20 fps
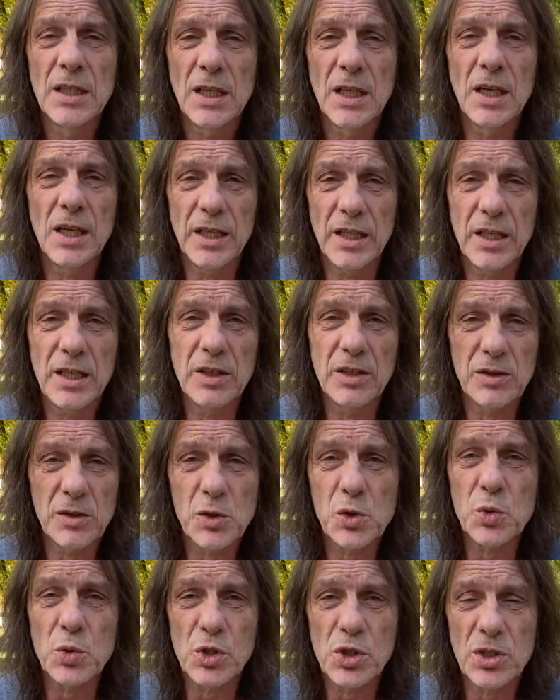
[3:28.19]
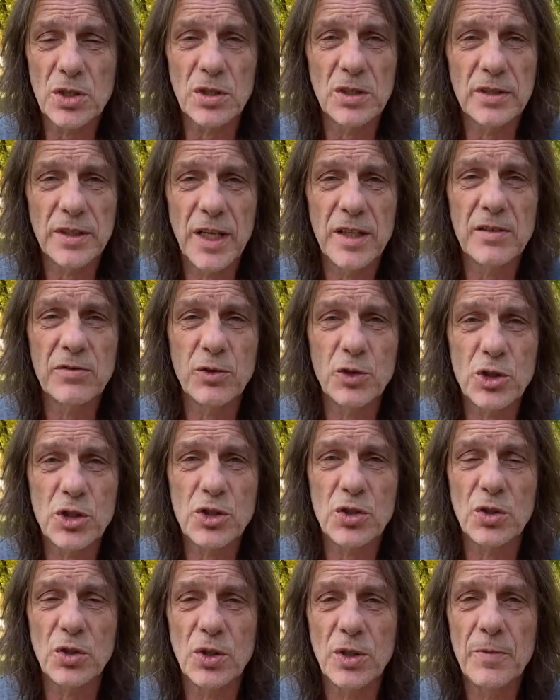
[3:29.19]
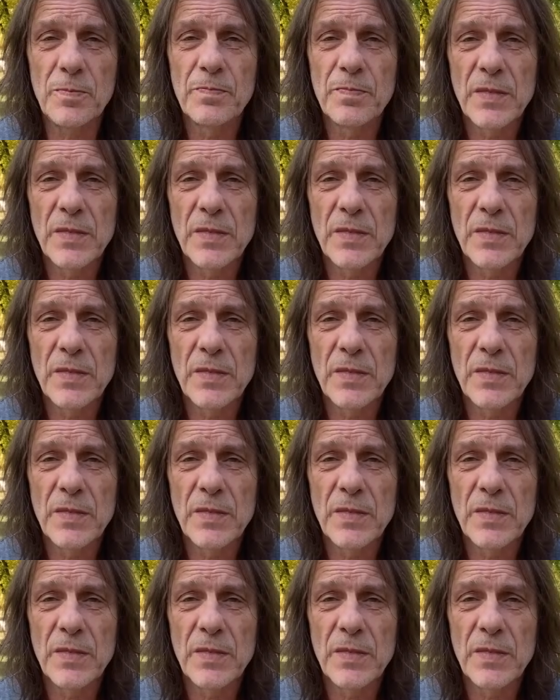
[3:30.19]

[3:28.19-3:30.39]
It is crucial, that's for sure.